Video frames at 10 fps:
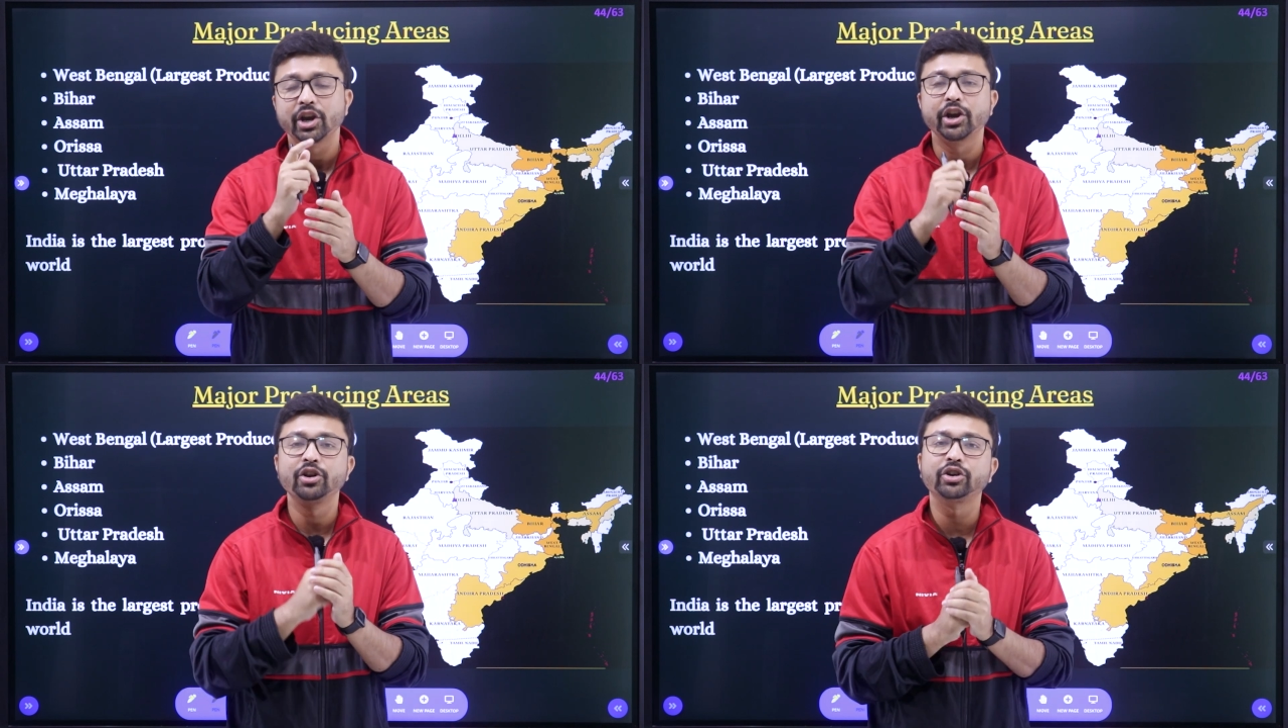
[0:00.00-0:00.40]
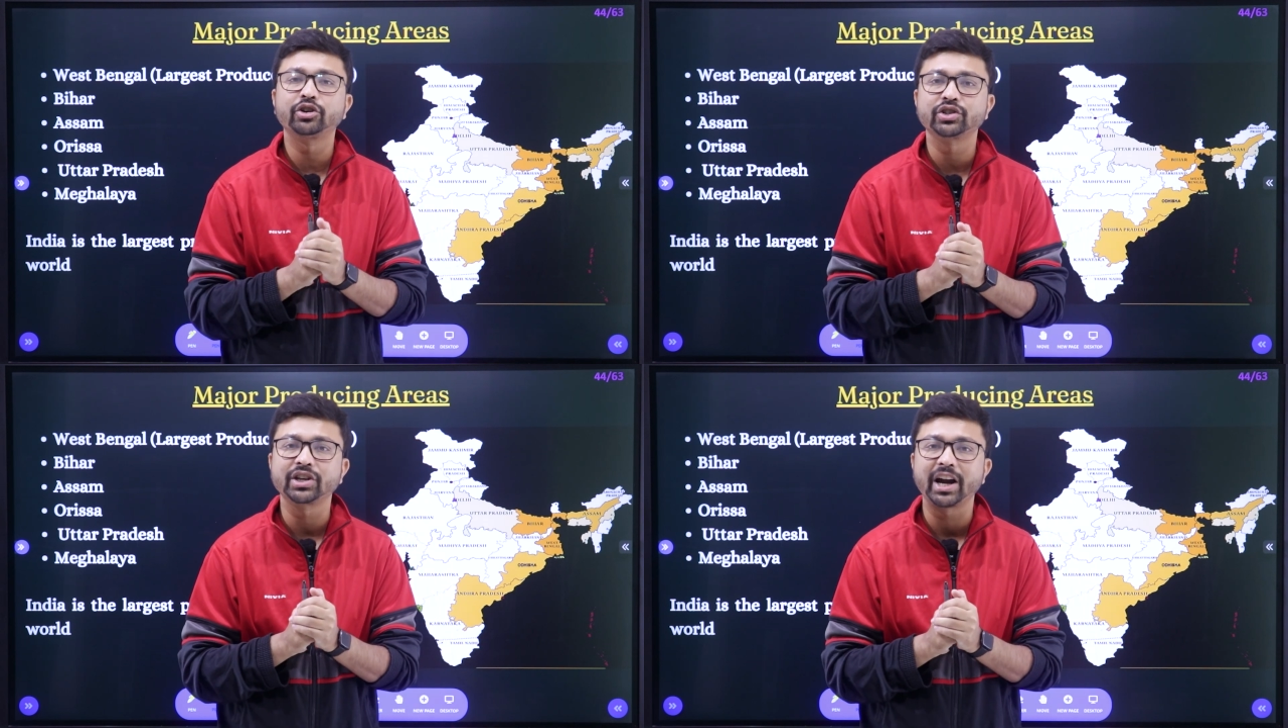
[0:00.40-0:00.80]
you need
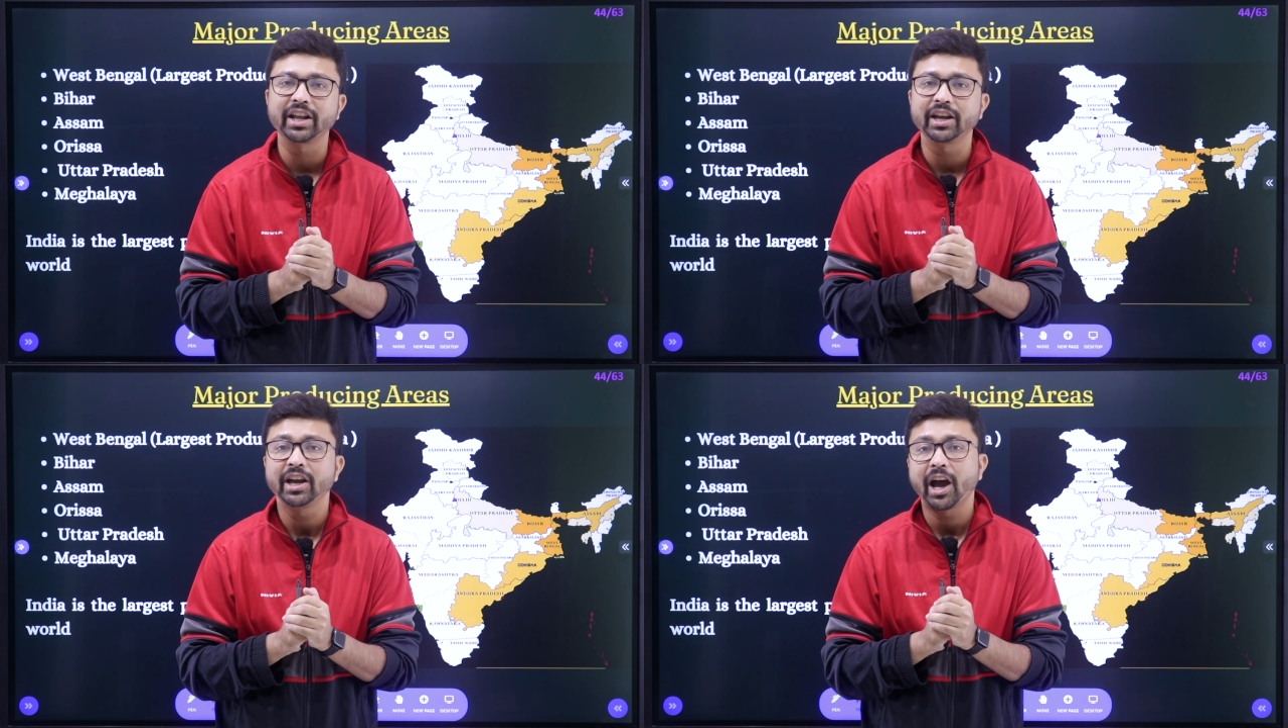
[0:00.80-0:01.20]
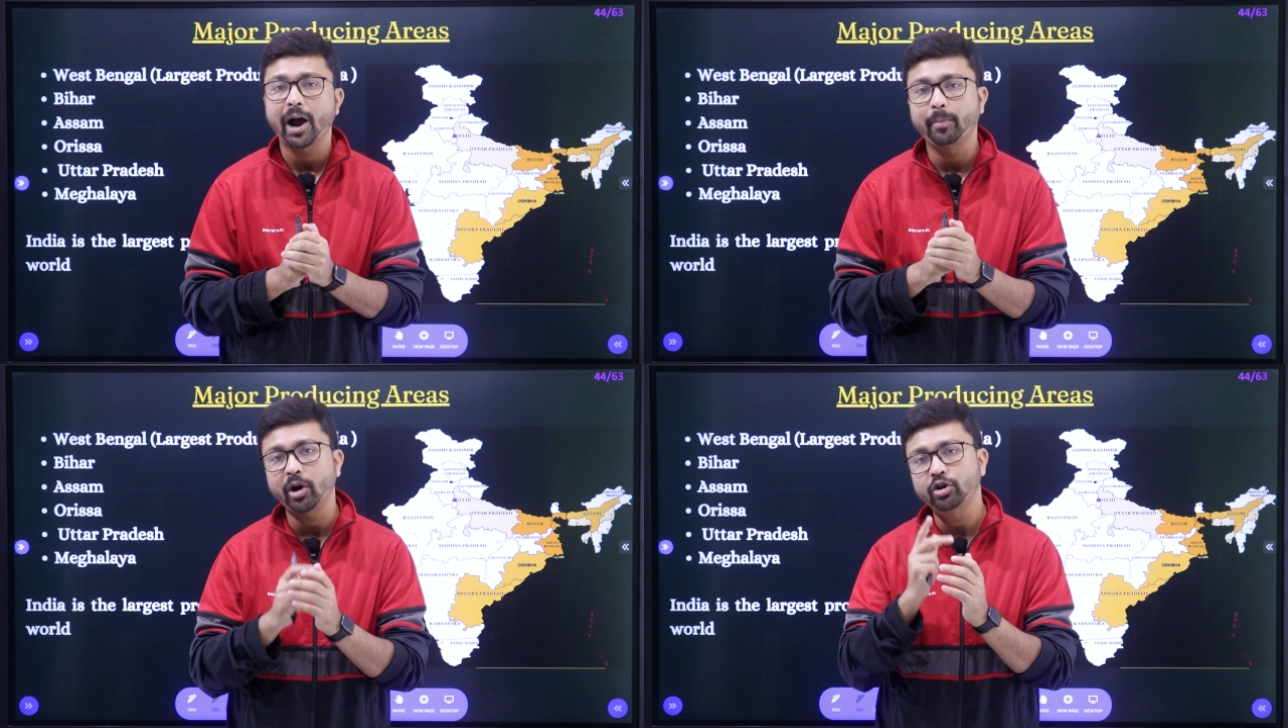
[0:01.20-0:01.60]
to study
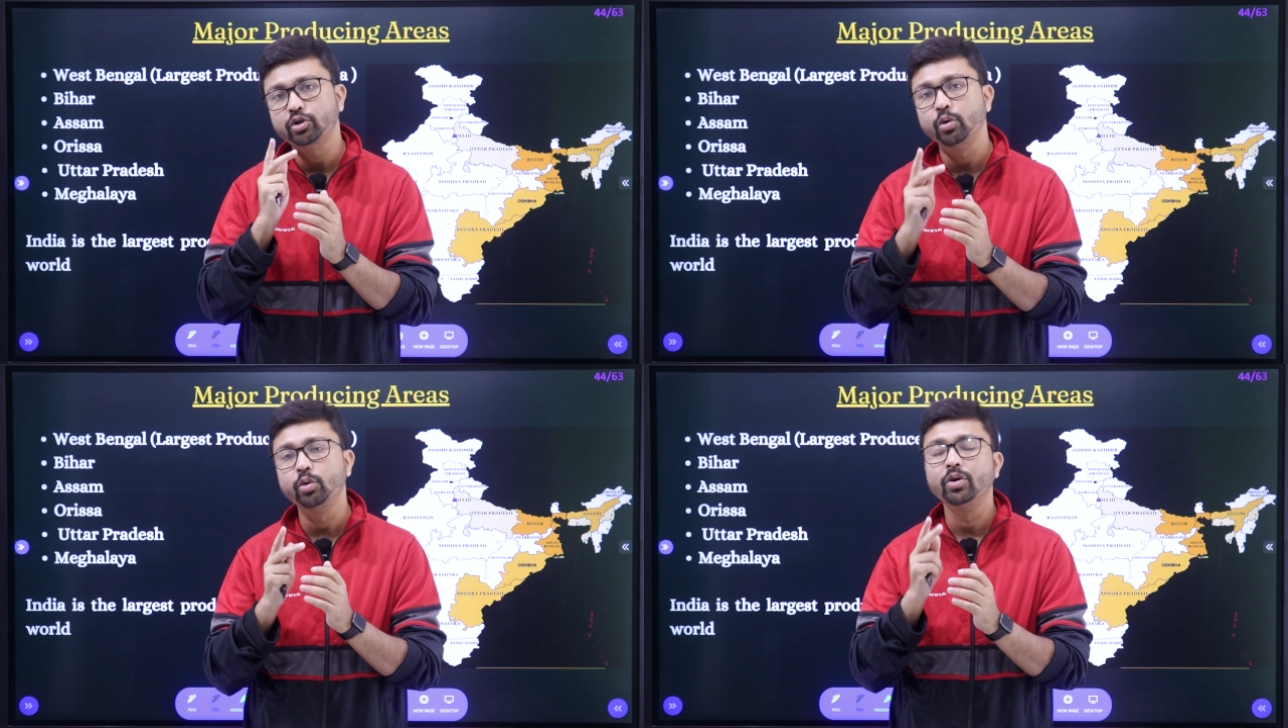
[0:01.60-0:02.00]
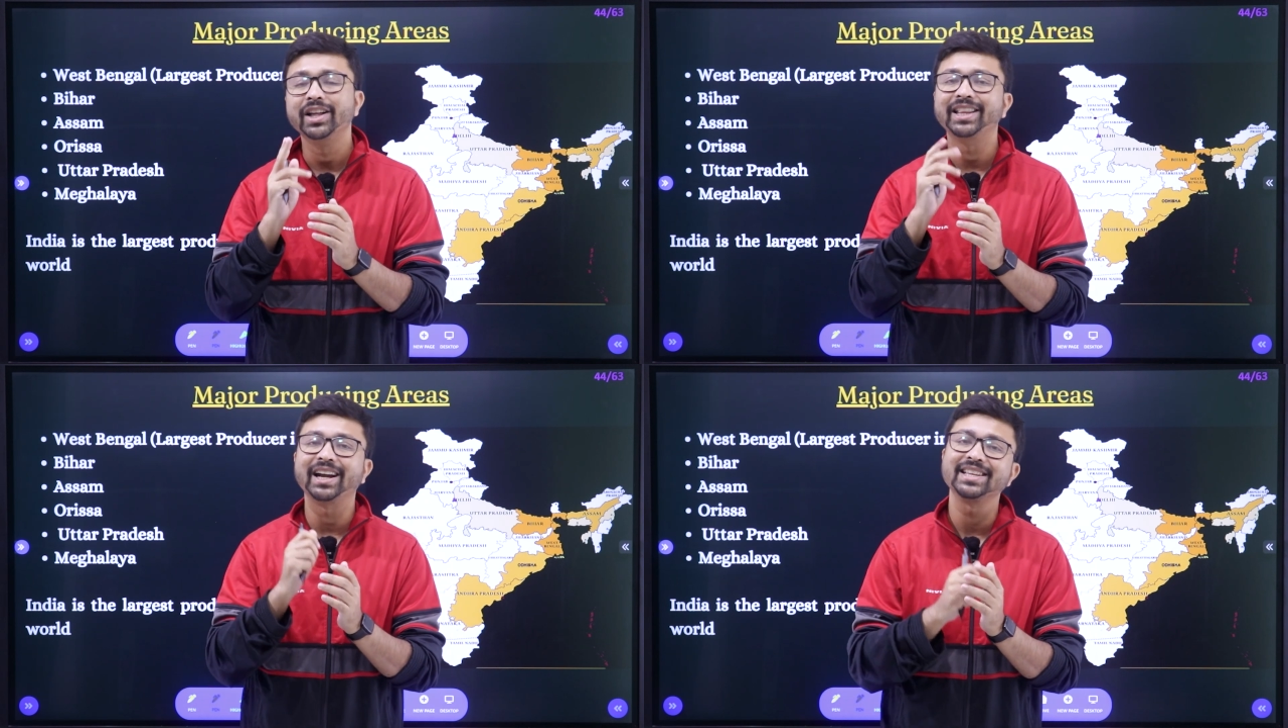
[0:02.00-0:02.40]
about
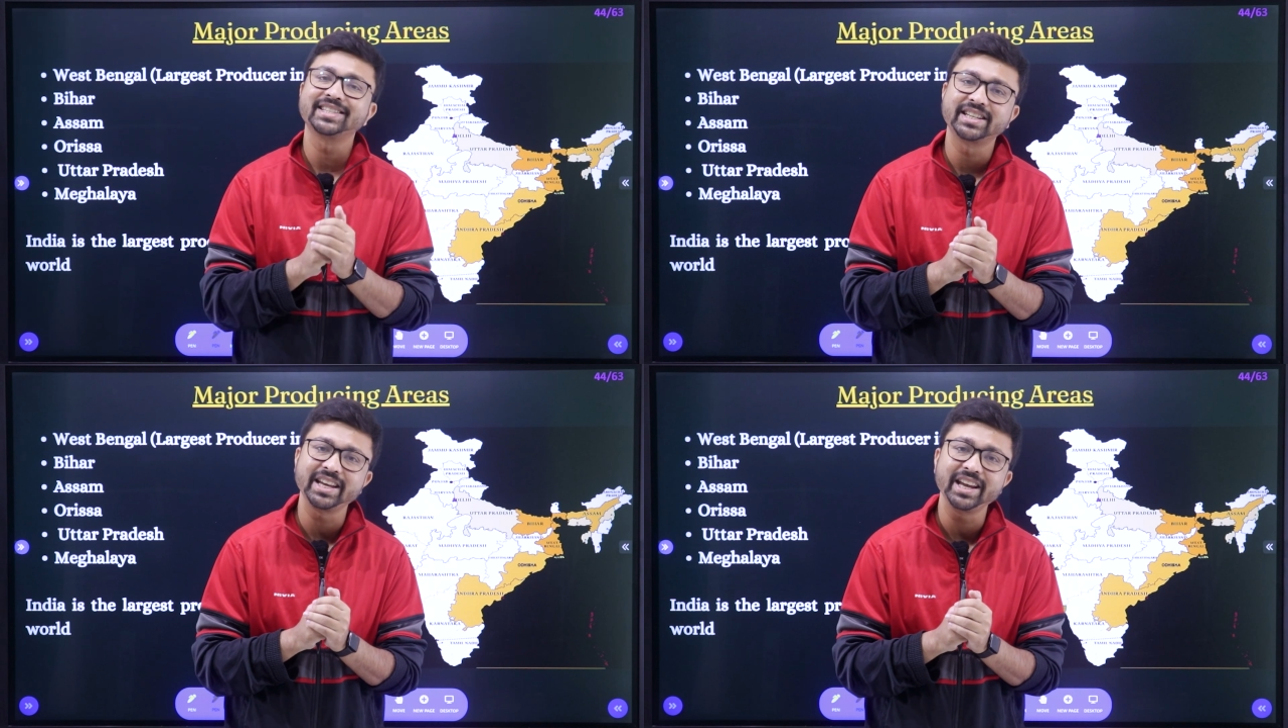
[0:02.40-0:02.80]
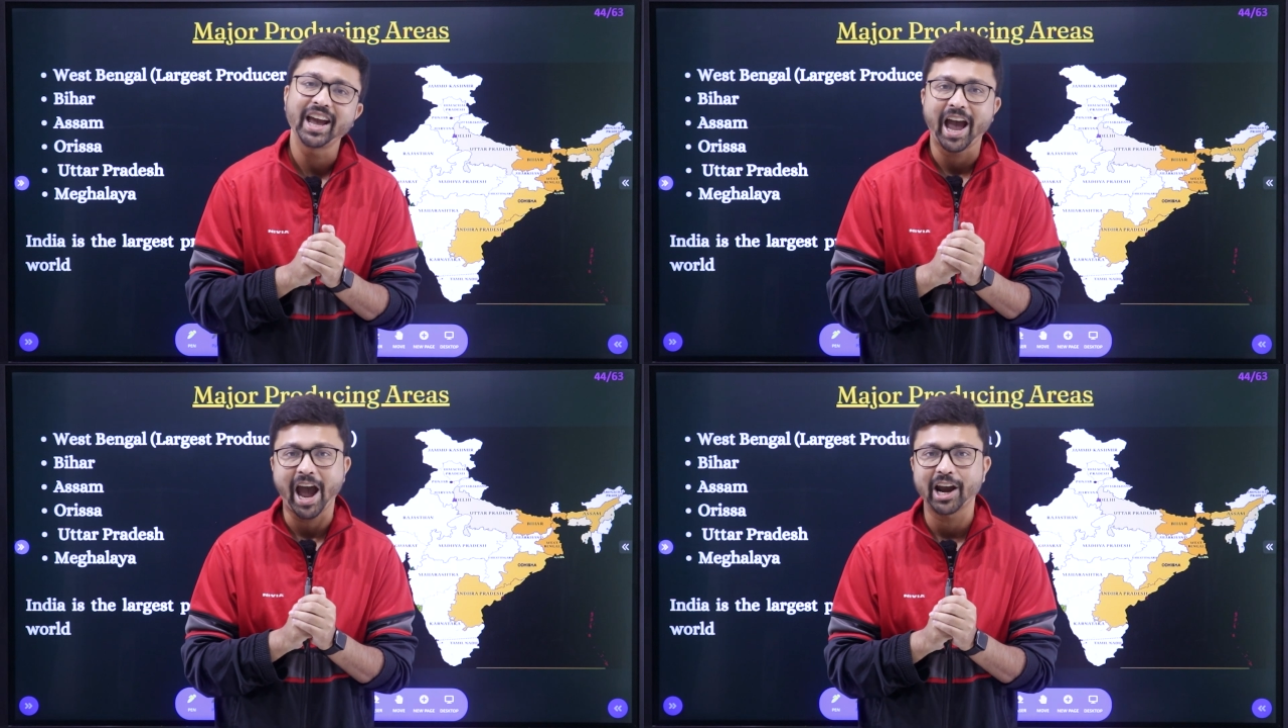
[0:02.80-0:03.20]
2, that is
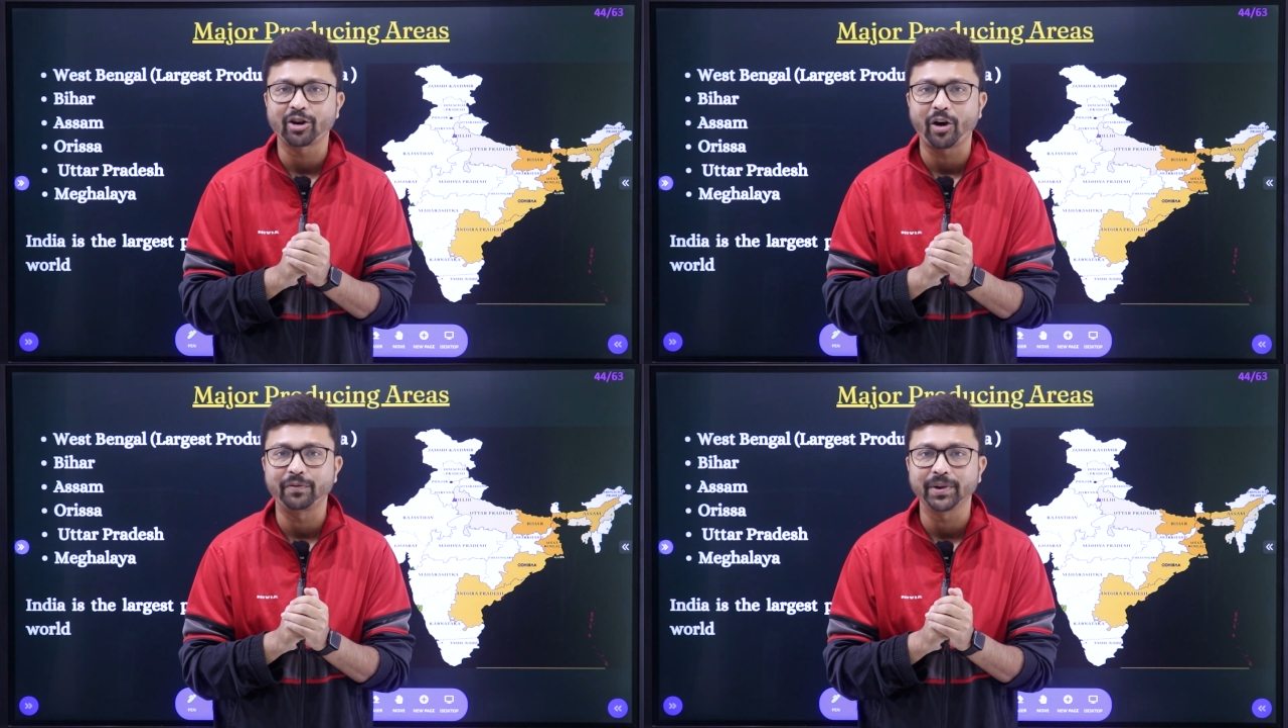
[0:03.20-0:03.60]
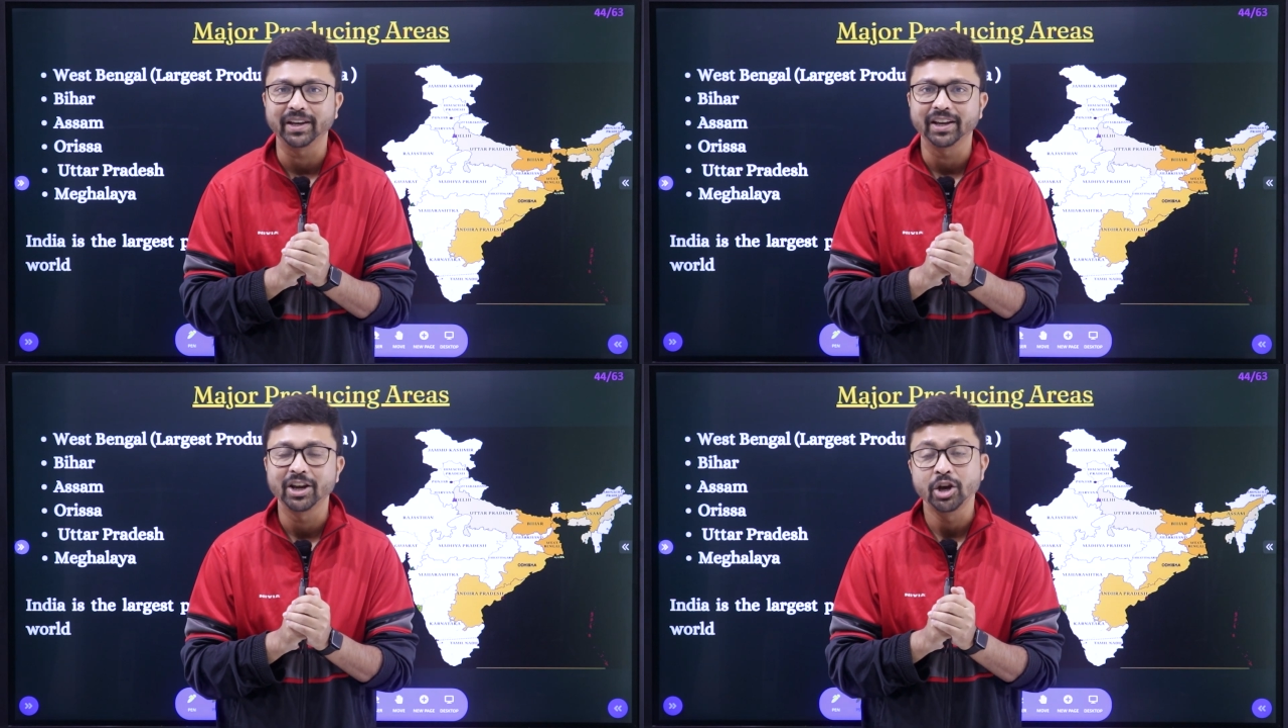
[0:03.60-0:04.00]
tea and coffee.